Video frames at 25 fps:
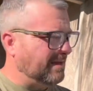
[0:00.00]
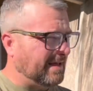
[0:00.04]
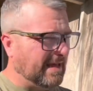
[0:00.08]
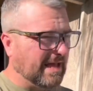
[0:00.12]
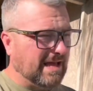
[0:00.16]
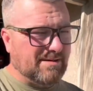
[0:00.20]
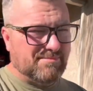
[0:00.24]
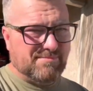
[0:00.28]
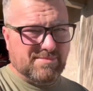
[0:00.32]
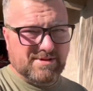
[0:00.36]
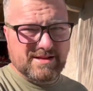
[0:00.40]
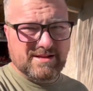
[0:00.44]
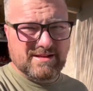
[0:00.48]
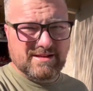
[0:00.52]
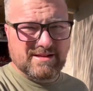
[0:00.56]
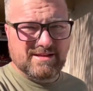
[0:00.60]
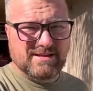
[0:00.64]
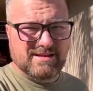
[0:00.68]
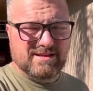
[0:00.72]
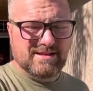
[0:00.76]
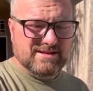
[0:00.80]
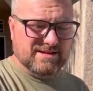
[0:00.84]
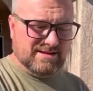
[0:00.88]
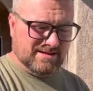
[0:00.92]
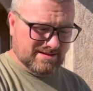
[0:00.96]
camping
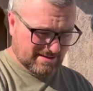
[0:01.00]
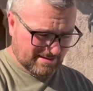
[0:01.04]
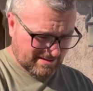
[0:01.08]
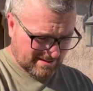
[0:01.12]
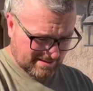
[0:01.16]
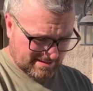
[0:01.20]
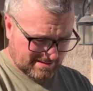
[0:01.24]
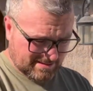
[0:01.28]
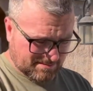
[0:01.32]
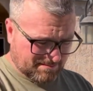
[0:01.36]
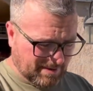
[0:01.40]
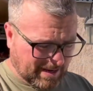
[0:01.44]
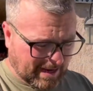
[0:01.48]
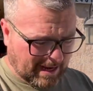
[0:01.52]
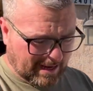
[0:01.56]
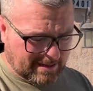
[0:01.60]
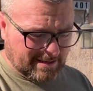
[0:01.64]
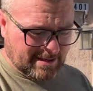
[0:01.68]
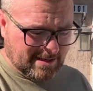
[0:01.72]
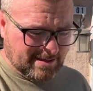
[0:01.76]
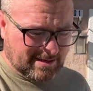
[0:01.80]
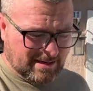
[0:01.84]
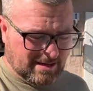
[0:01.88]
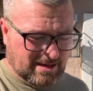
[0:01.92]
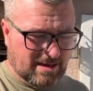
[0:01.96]
is the
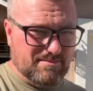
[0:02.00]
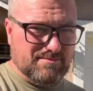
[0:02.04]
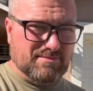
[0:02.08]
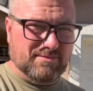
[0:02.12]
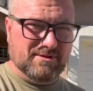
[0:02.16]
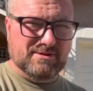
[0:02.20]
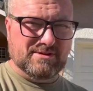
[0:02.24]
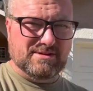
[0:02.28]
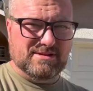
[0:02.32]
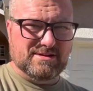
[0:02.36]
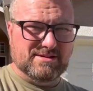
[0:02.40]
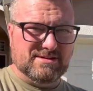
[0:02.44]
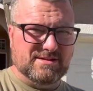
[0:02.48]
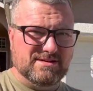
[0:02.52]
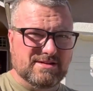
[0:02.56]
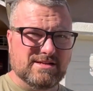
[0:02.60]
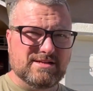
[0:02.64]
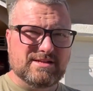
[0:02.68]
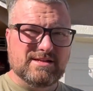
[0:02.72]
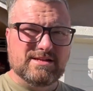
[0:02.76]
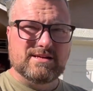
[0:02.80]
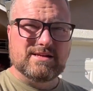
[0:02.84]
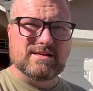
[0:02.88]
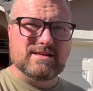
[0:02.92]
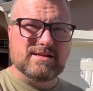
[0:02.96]
packing up
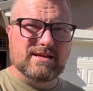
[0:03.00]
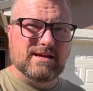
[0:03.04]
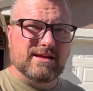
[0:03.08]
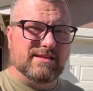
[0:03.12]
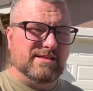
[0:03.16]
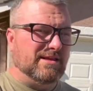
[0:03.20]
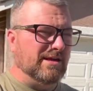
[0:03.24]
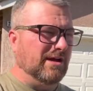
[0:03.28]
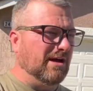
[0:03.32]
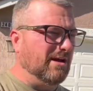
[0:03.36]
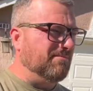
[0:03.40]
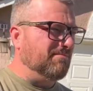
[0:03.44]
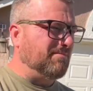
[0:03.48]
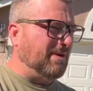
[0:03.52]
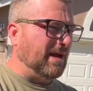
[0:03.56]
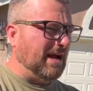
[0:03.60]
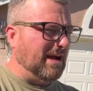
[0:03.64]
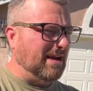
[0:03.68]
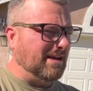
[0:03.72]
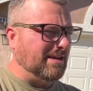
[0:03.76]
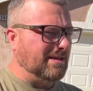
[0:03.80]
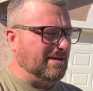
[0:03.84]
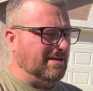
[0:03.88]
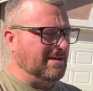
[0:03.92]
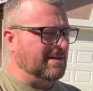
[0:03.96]
and the
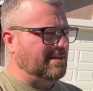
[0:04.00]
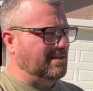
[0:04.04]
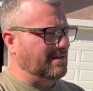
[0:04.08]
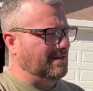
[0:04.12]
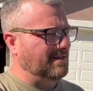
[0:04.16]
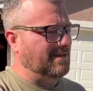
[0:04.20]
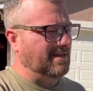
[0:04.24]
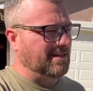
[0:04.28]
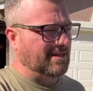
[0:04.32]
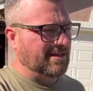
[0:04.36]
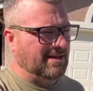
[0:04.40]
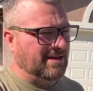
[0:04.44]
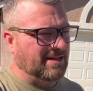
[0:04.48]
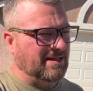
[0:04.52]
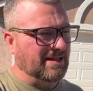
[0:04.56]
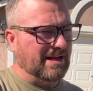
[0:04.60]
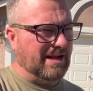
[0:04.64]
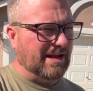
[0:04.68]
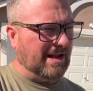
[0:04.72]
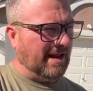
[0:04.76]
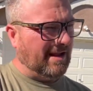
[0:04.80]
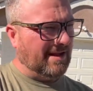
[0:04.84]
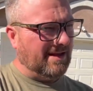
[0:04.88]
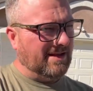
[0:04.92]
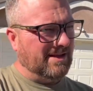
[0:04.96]
unpacking and the
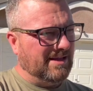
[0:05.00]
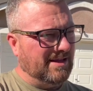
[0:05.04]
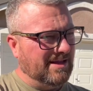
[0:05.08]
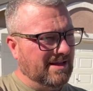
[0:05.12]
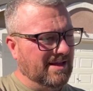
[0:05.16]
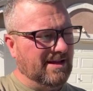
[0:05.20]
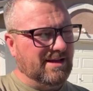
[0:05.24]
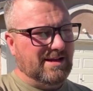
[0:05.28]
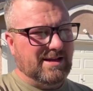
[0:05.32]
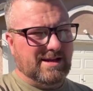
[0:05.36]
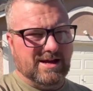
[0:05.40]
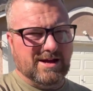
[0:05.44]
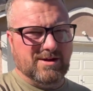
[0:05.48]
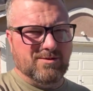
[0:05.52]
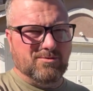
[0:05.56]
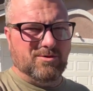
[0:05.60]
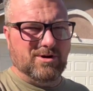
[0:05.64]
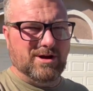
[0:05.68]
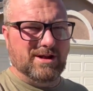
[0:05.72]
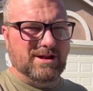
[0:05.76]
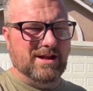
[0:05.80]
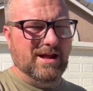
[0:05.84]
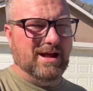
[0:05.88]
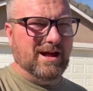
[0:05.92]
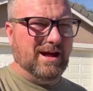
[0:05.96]
cleaning and
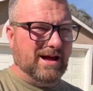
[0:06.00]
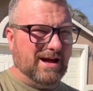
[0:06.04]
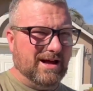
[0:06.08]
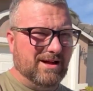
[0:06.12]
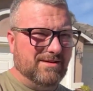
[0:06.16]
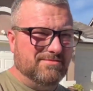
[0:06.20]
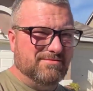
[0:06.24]
whatnot.